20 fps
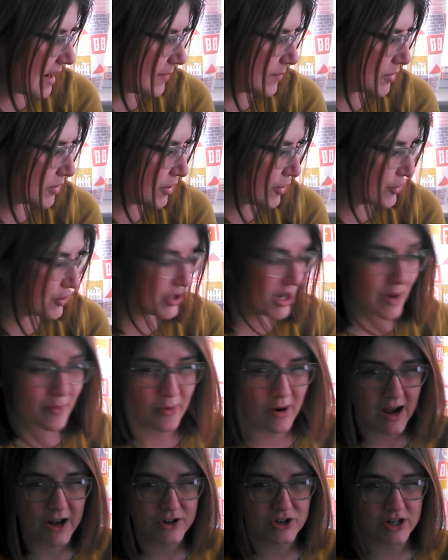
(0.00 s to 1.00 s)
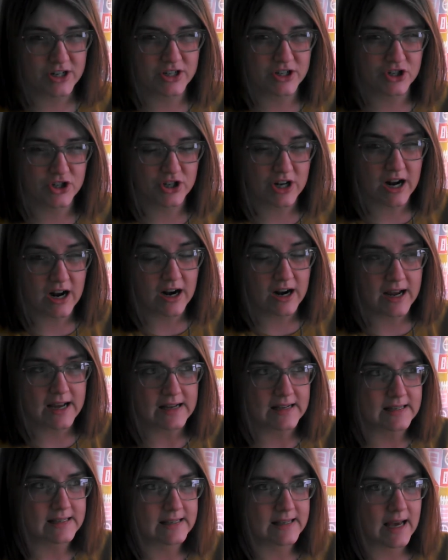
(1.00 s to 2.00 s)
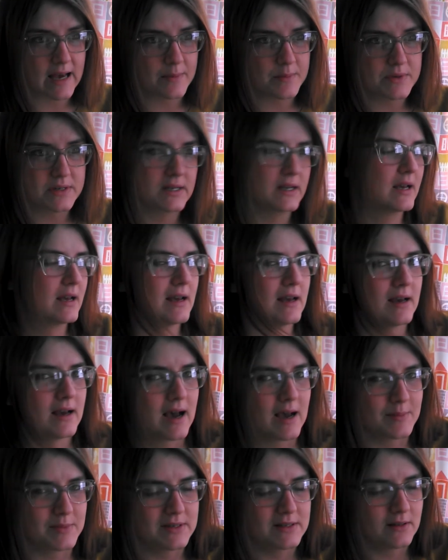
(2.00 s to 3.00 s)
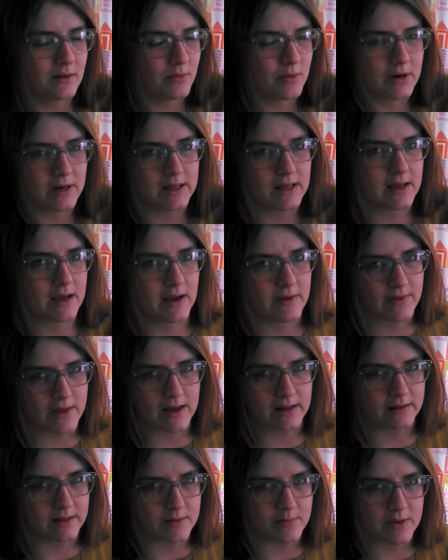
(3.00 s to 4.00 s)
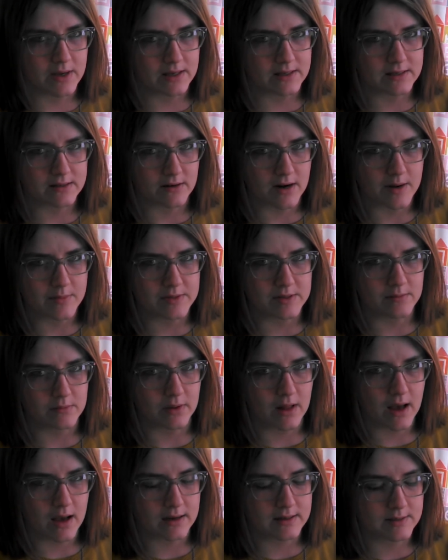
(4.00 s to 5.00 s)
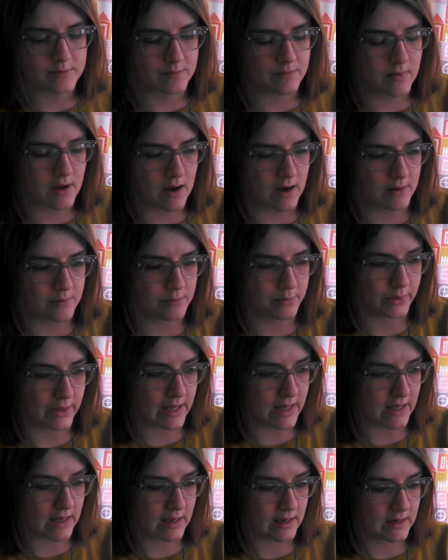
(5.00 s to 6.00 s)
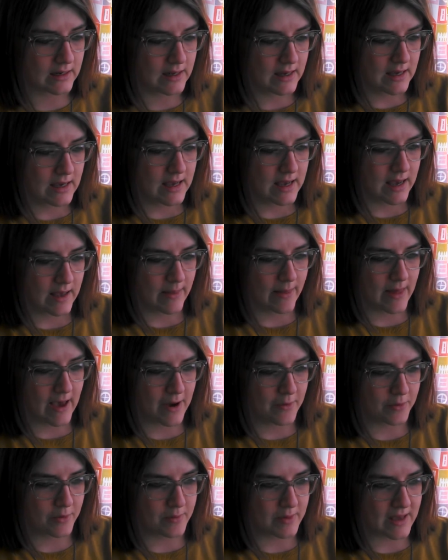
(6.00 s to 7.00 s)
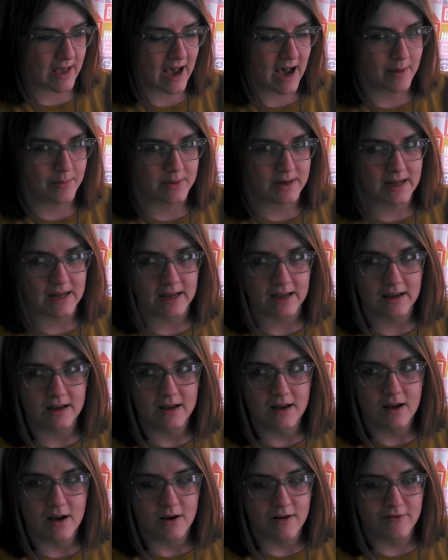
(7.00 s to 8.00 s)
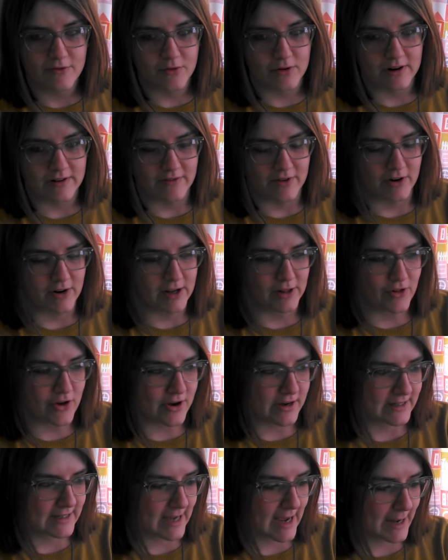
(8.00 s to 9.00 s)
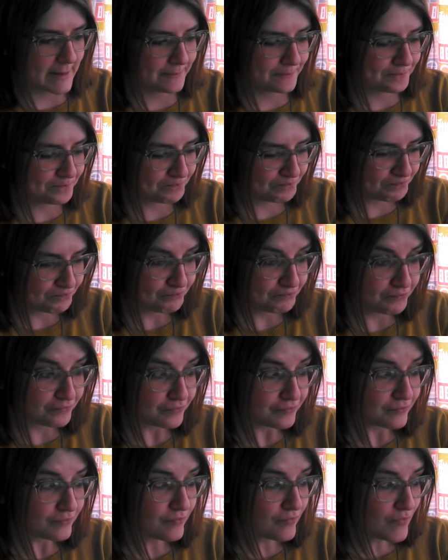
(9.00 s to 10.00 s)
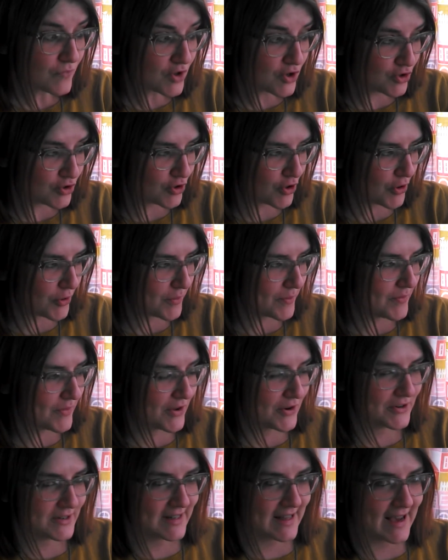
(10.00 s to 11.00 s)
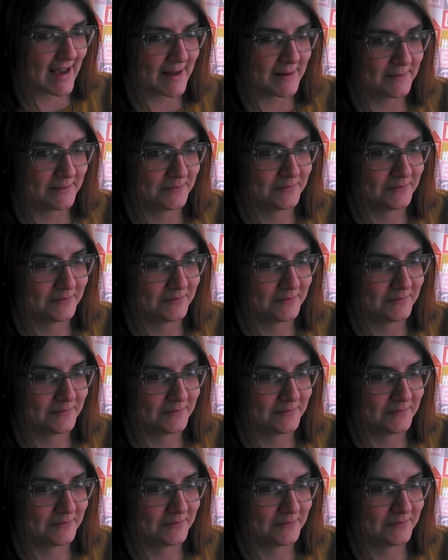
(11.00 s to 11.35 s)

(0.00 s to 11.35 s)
crochet projects to share, except I'm still working on that Leaping Stripes and Blocks blanket, and that will be happening for a very long time. So there's that.